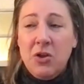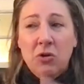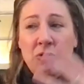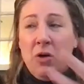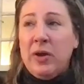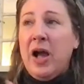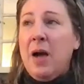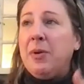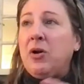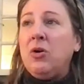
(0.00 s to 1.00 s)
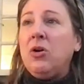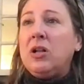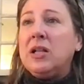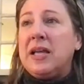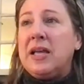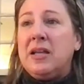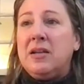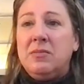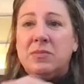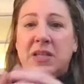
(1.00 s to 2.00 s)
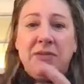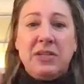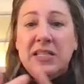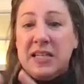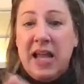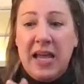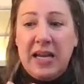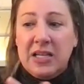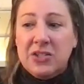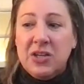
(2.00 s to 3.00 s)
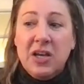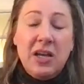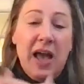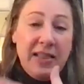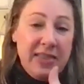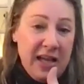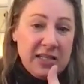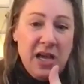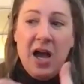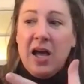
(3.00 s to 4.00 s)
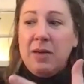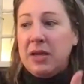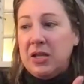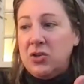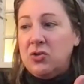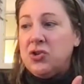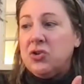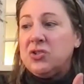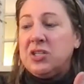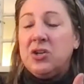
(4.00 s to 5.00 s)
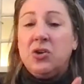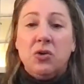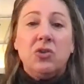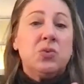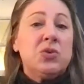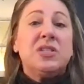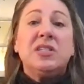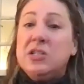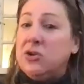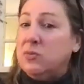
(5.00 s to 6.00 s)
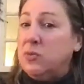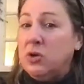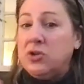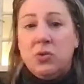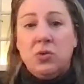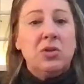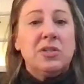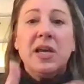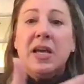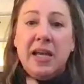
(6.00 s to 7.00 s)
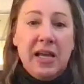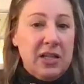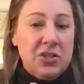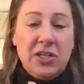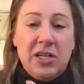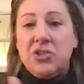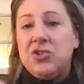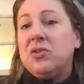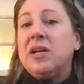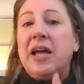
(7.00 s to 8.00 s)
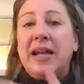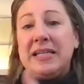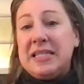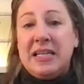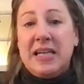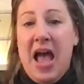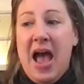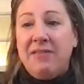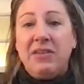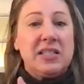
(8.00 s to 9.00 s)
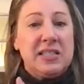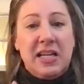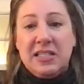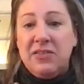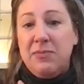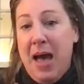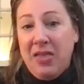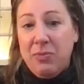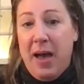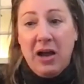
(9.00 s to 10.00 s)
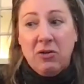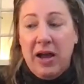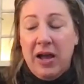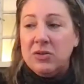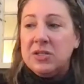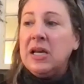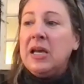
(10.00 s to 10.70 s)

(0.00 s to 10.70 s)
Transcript: growing up a girl in 70s and 80s, at that time in New Jersey, girls were steered more towards English and history, and I didn't have an extensive math background.